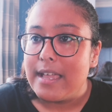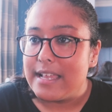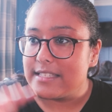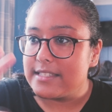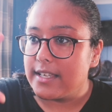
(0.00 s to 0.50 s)

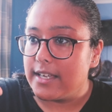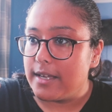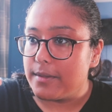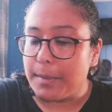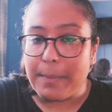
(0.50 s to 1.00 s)
it's
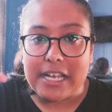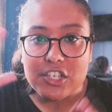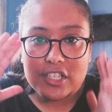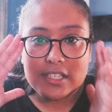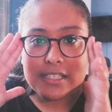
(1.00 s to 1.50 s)
the
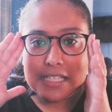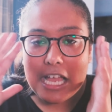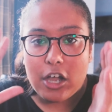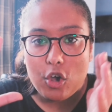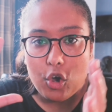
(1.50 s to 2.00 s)
pictures that
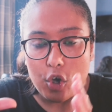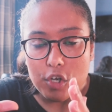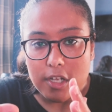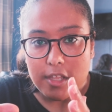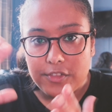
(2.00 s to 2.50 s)
are
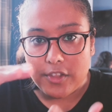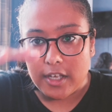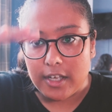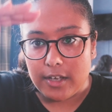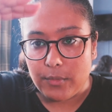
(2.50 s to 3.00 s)
on
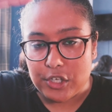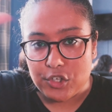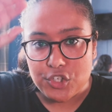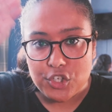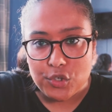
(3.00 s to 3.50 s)
the, when
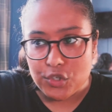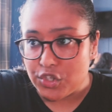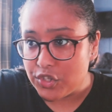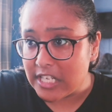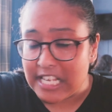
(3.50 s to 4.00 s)
you do
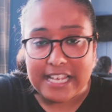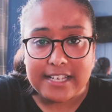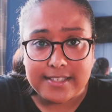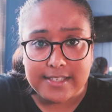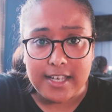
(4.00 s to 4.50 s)

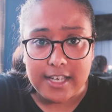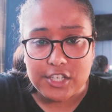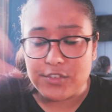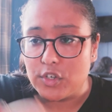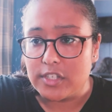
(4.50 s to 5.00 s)
click
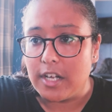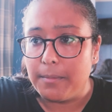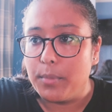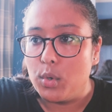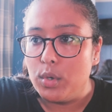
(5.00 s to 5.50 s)
search, for
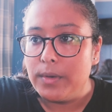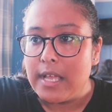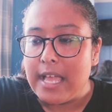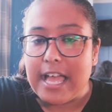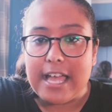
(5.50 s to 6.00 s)
example,
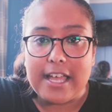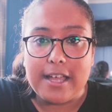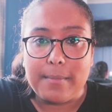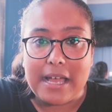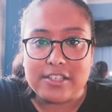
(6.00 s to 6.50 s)

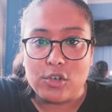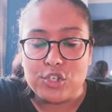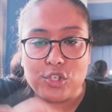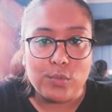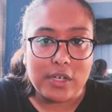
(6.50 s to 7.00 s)
as I'll
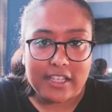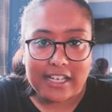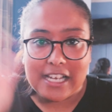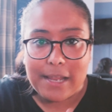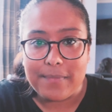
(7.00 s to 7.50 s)
do one of the
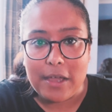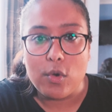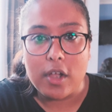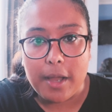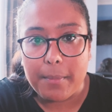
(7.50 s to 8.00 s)
clip that
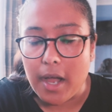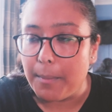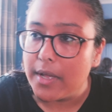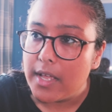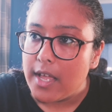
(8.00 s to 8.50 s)
will come
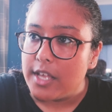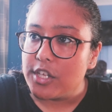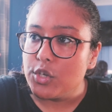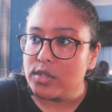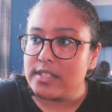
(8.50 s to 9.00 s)
up,
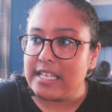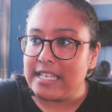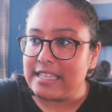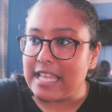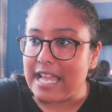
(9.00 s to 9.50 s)
you'll
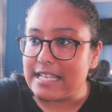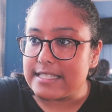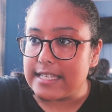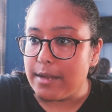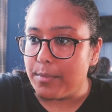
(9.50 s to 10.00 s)
see
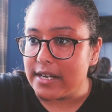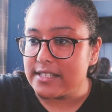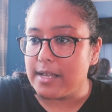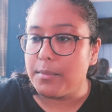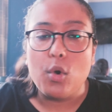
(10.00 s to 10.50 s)
that it
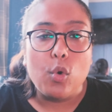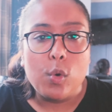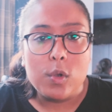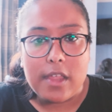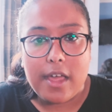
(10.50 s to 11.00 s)
brings up
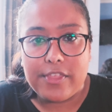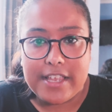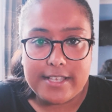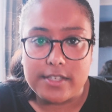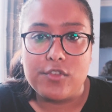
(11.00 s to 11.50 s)
all
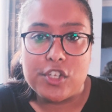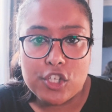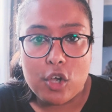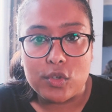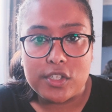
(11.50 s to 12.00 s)
these
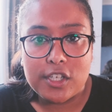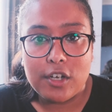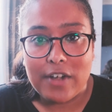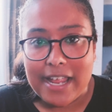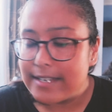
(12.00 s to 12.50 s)
results,
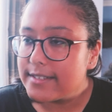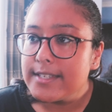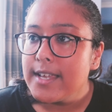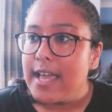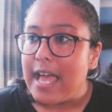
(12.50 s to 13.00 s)

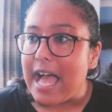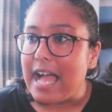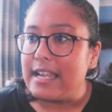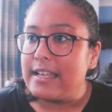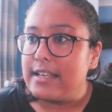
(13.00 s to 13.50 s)
correct?
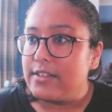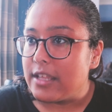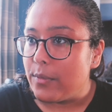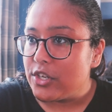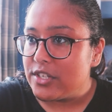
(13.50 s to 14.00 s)
And
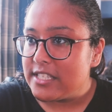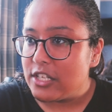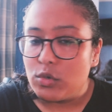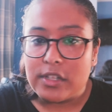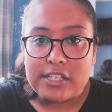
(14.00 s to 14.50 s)
then when you
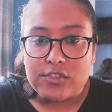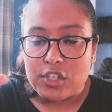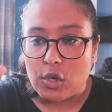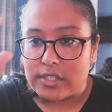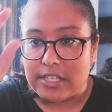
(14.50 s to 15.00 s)
see all these
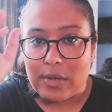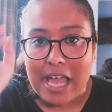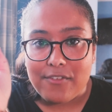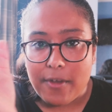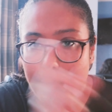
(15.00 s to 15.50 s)
results, they will
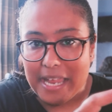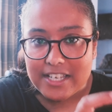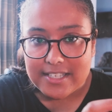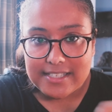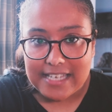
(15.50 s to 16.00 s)
have
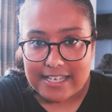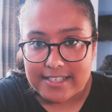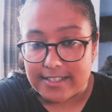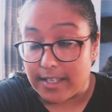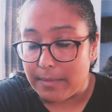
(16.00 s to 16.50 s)
pictures next
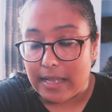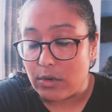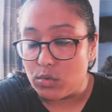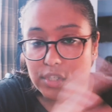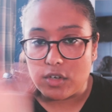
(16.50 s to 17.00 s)
to them
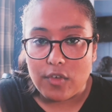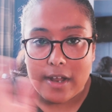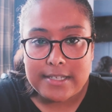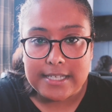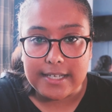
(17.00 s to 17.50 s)
and also
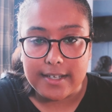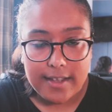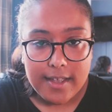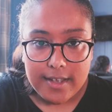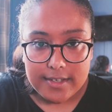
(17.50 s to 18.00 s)
writing.
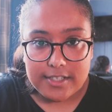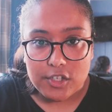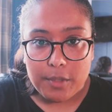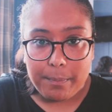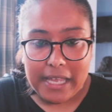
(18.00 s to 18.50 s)

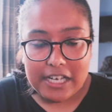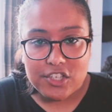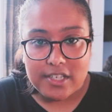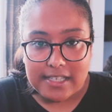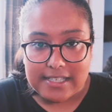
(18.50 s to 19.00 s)
So the
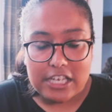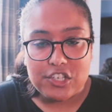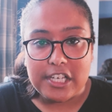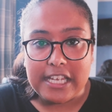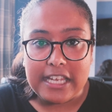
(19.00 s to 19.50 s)
pictures
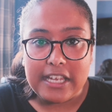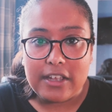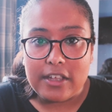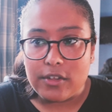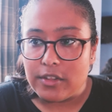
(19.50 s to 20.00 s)

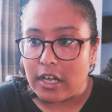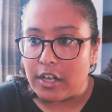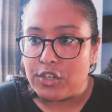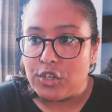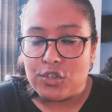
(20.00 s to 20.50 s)
essentially
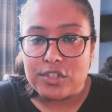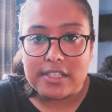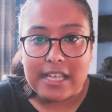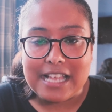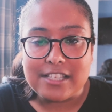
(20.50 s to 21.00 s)
are
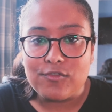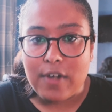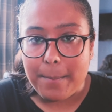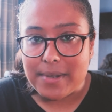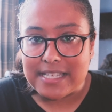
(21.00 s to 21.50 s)
used there as a
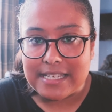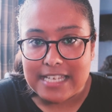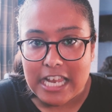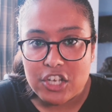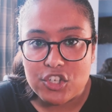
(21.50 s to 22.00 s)

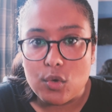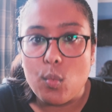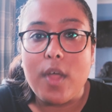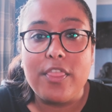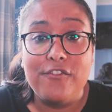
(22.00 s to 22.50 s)
representation of
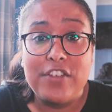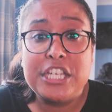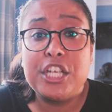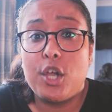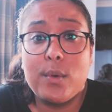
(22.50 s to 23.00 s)
what the
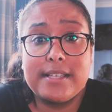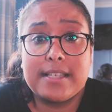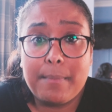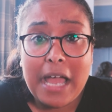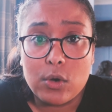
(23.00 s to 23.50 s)
video is
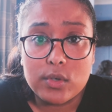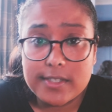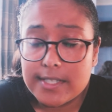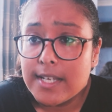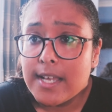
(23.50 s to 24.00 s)

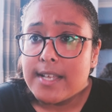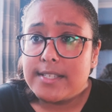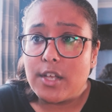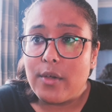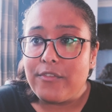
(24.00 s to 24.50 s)
about.
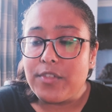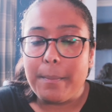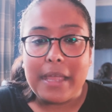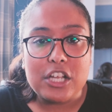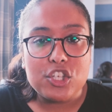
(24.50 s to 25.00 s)
So if the
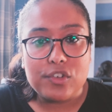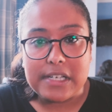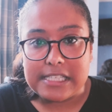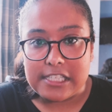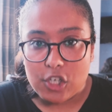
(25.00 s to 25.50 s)
picture
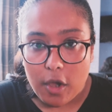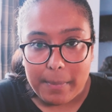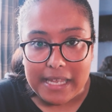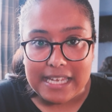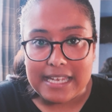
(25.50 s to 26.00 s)
is
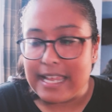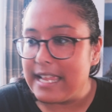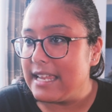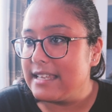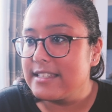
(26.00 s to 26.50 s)
sloppy,
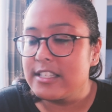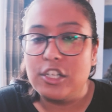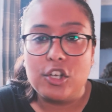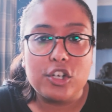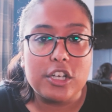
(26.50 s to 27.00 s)
it doesn't
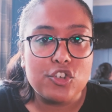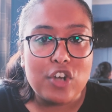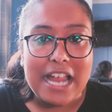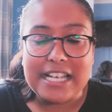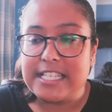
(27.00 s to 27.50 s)
look
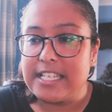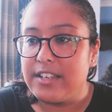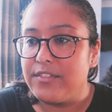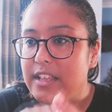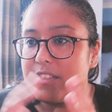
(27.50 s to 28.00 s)

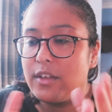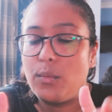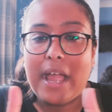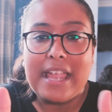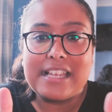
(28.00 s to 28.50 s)
attractive, the
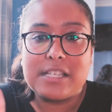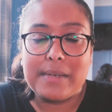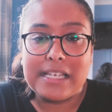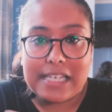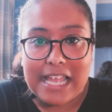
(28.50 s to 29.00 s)
way it's
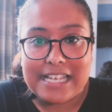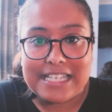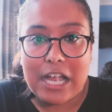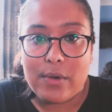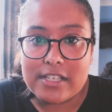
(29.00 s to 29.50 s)
been
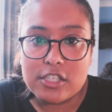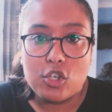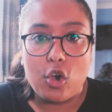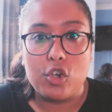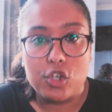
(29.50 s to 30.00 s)
laid out is
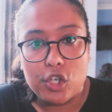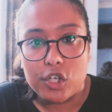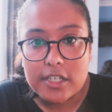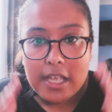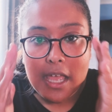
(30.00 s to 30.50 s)
not
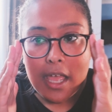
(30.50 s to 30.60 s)
good,